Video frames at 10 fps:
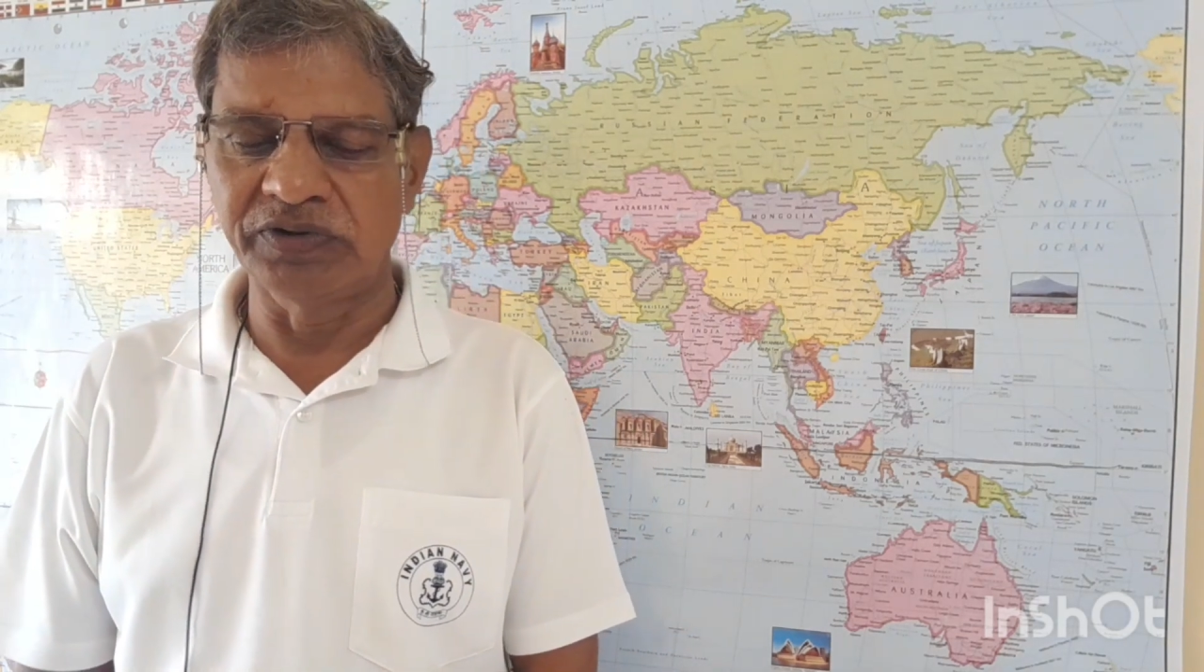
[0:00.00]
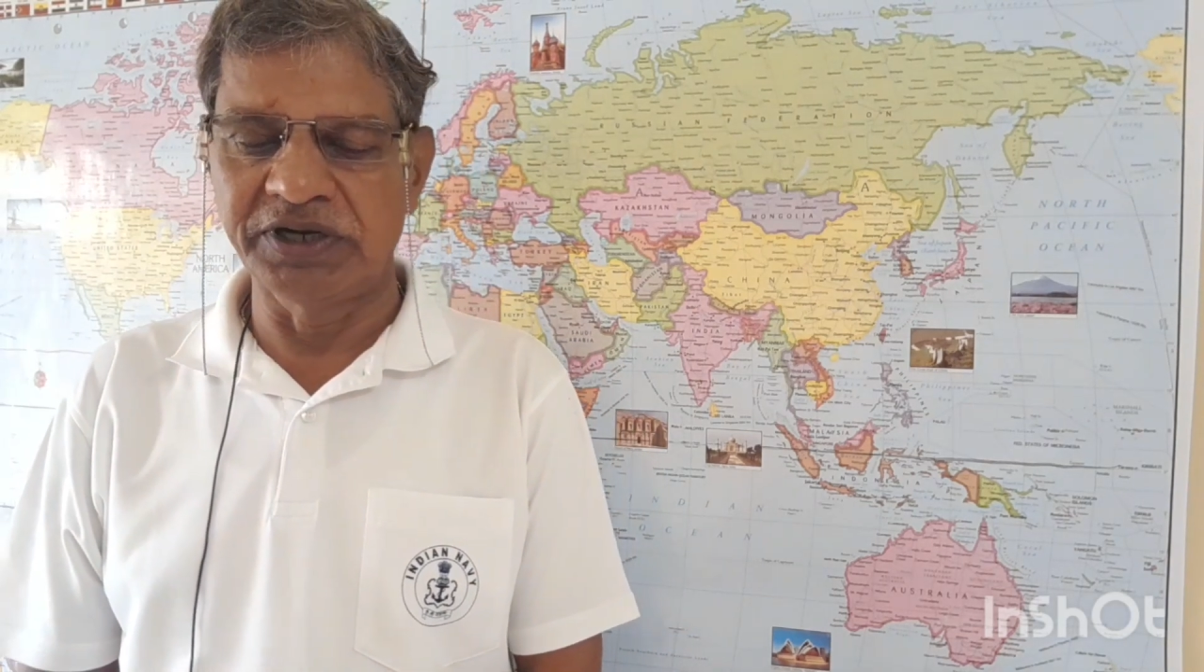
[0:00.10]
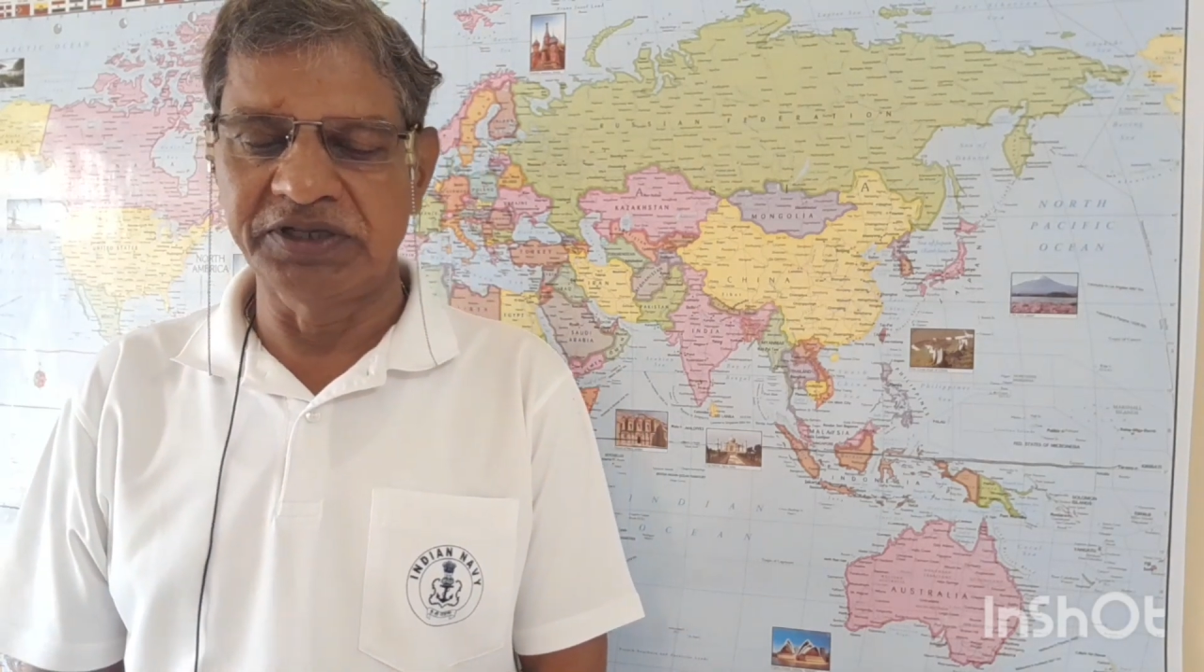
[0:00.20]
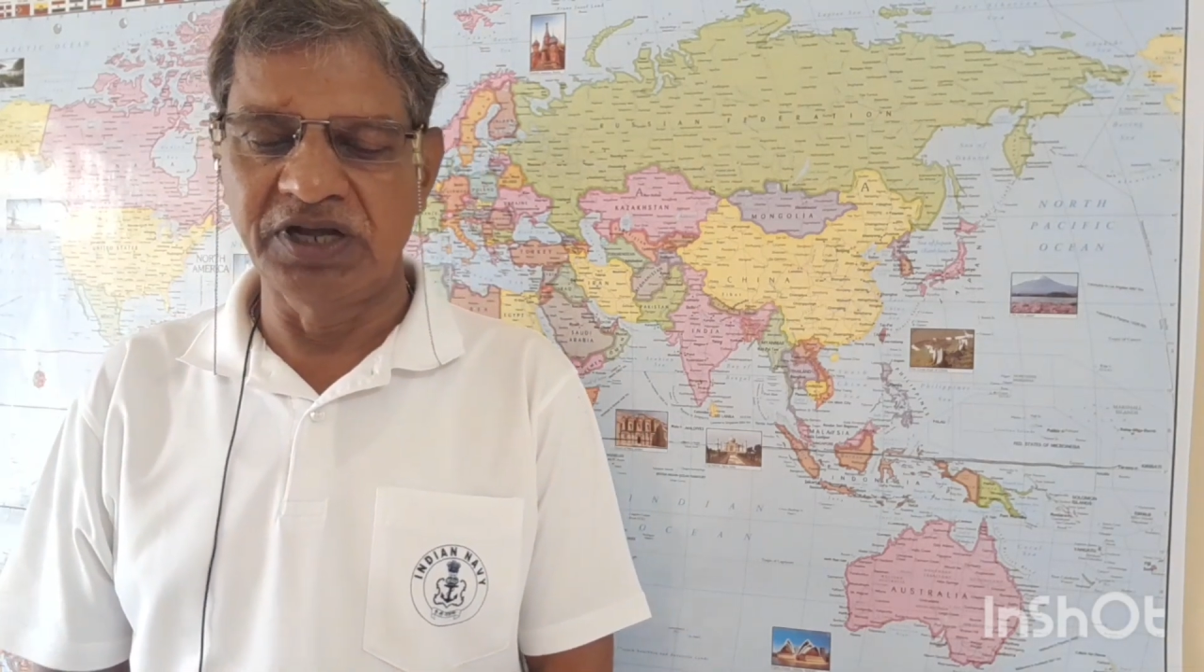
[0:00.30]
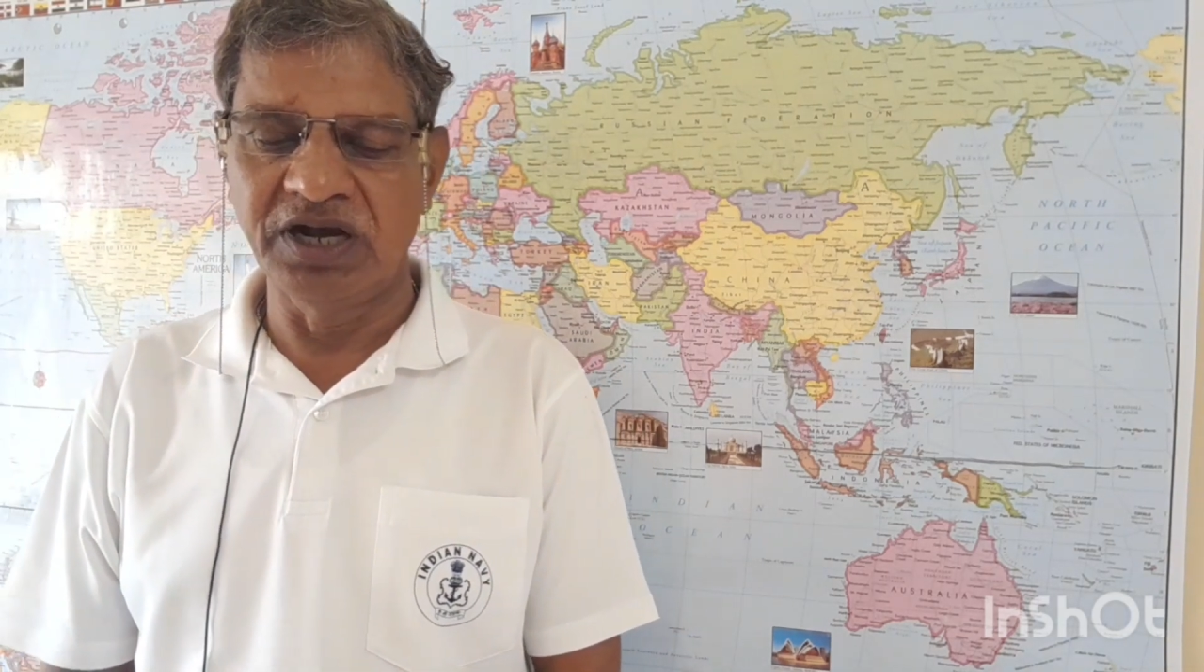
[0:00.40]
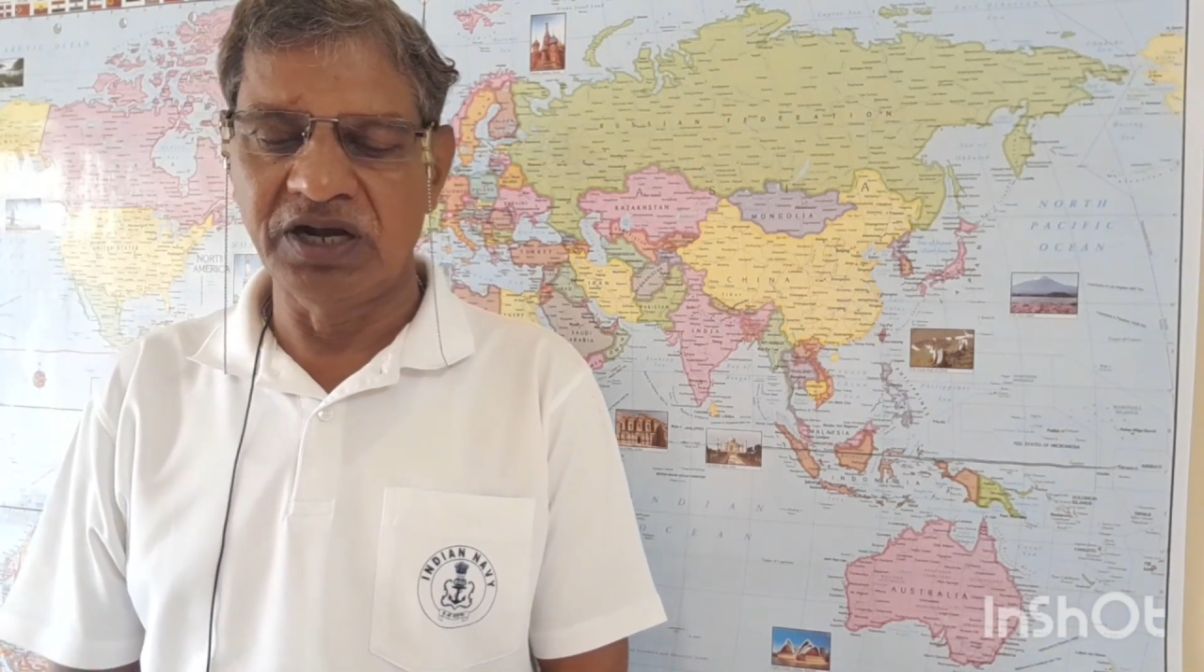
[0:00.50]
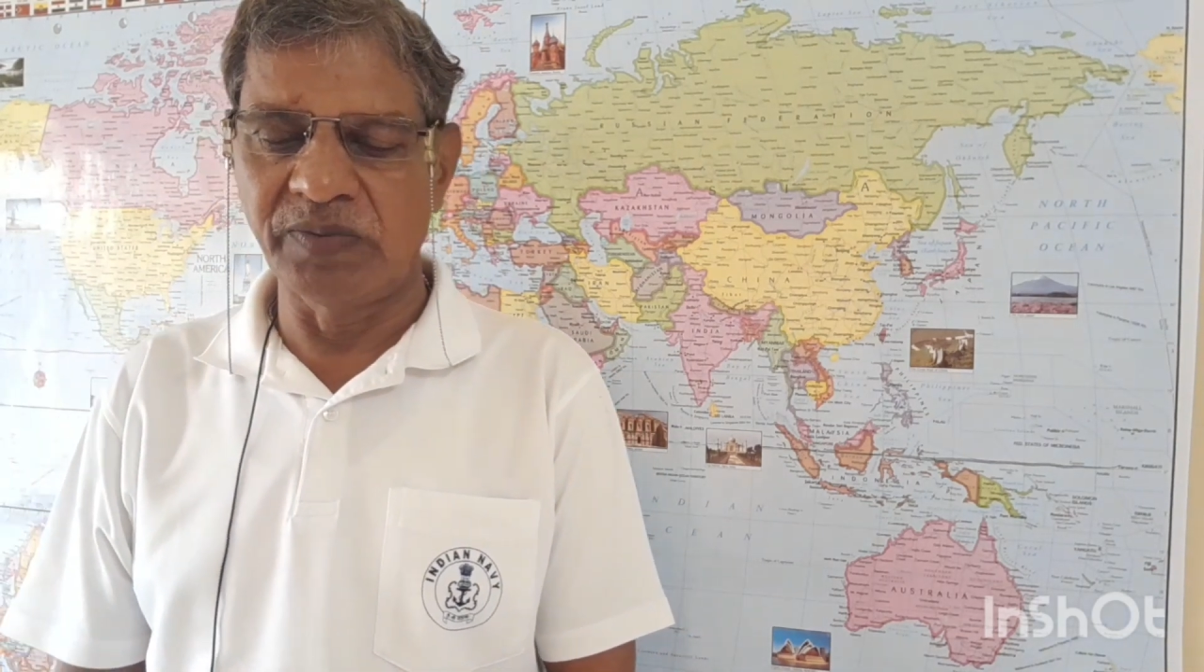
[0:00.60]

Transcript: that is the